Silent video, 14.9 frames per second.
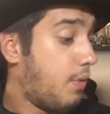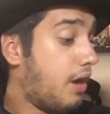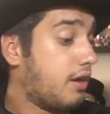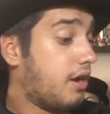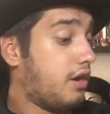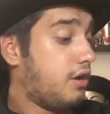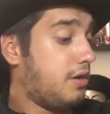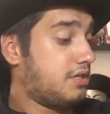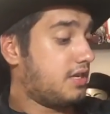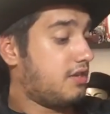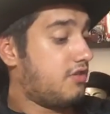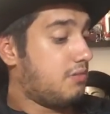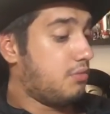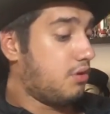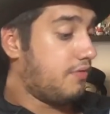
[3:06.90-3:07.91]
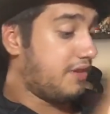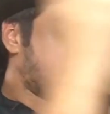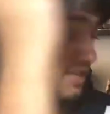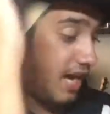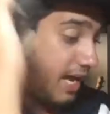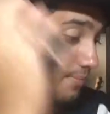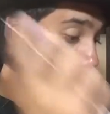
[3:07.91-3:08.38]
what I'm going to do is I'm going to remove these
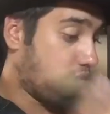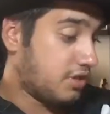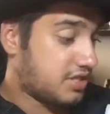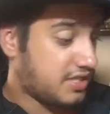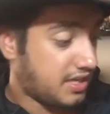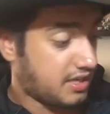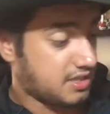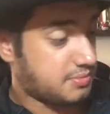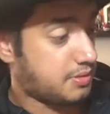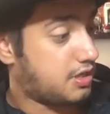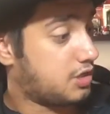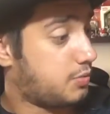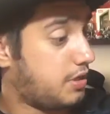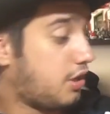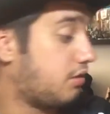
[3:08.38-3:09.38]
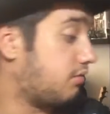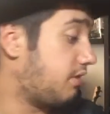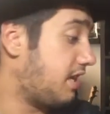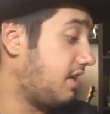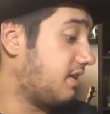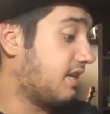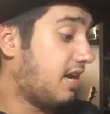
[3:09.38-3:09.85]
cardboard things because we don't
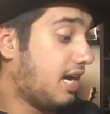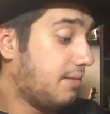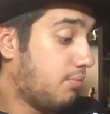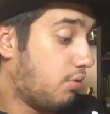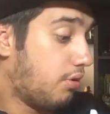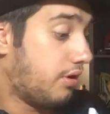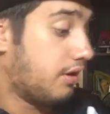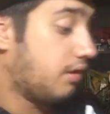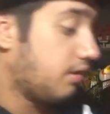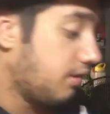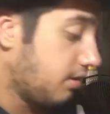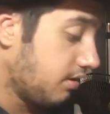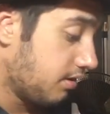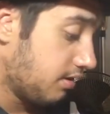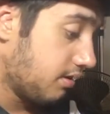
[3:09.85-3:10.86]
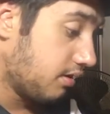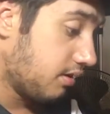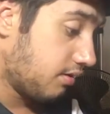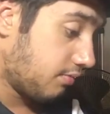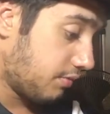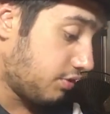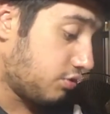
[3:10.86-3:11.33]
need cardboard.
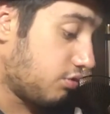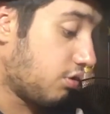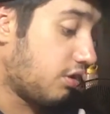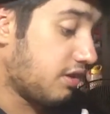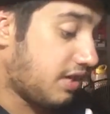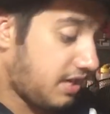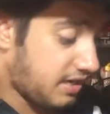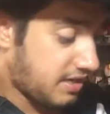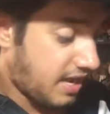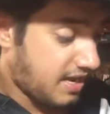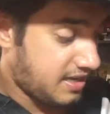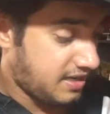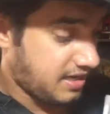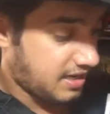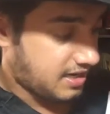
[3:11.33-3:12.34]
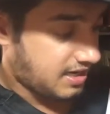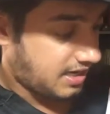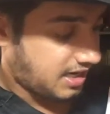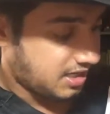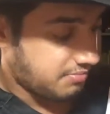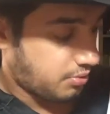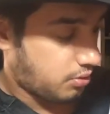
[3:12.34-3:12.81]
We do not need any
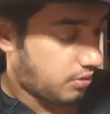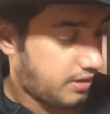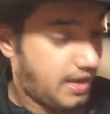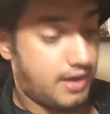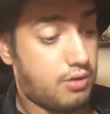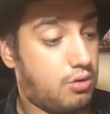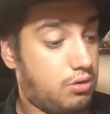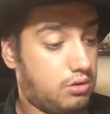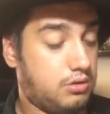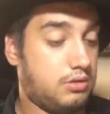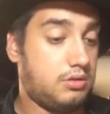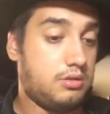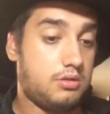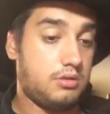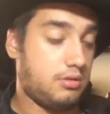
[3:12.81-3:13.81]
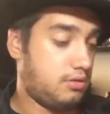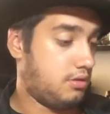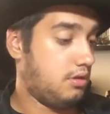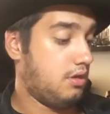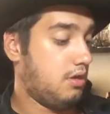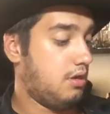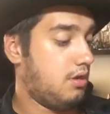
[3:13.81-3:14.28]
cardboard at all.
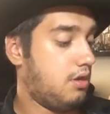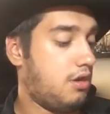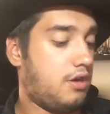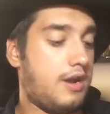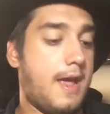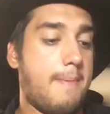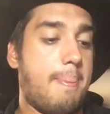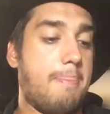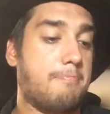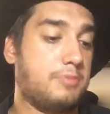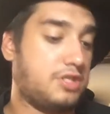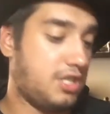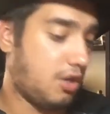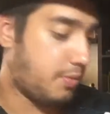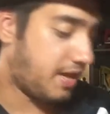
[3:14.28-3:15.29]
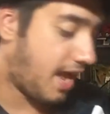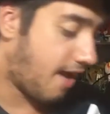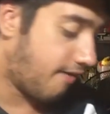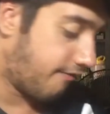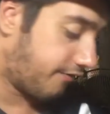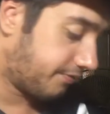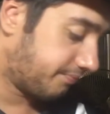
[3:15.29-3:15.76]
Alright, so we
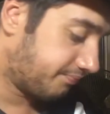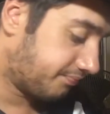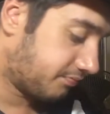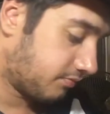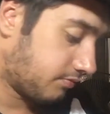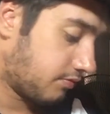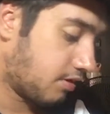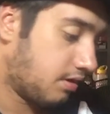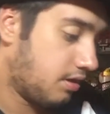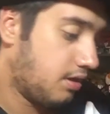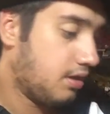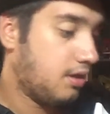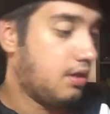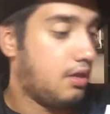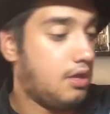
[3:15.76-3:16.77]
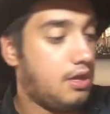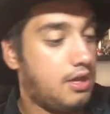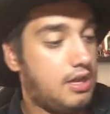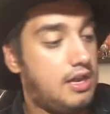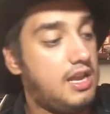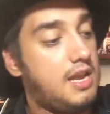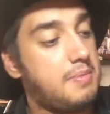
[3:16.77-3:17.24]
have...
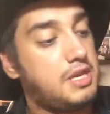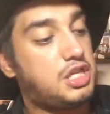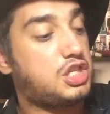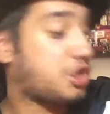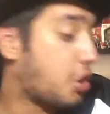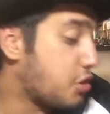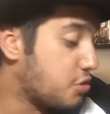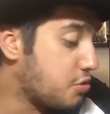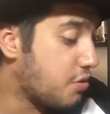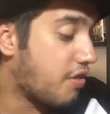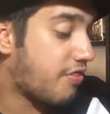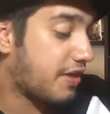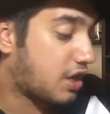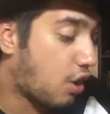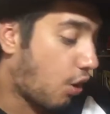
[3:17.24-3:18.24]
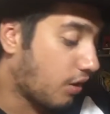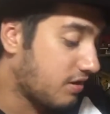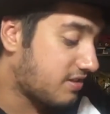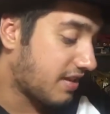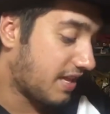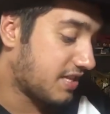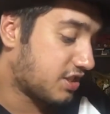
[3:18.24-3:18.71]
Let me show you the
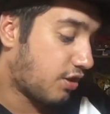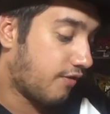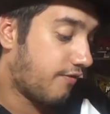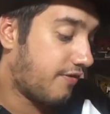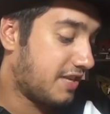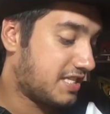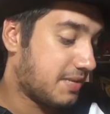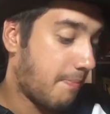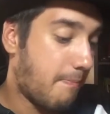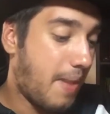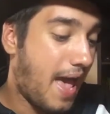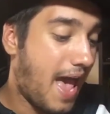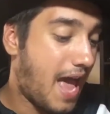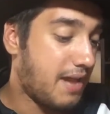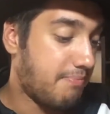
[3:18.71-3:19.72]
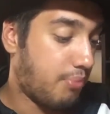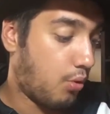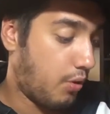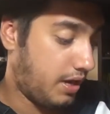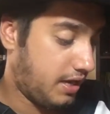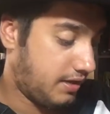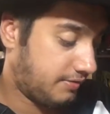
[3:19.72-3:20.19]
contents of this bad
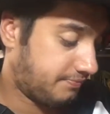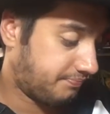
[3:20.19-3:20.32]
boy.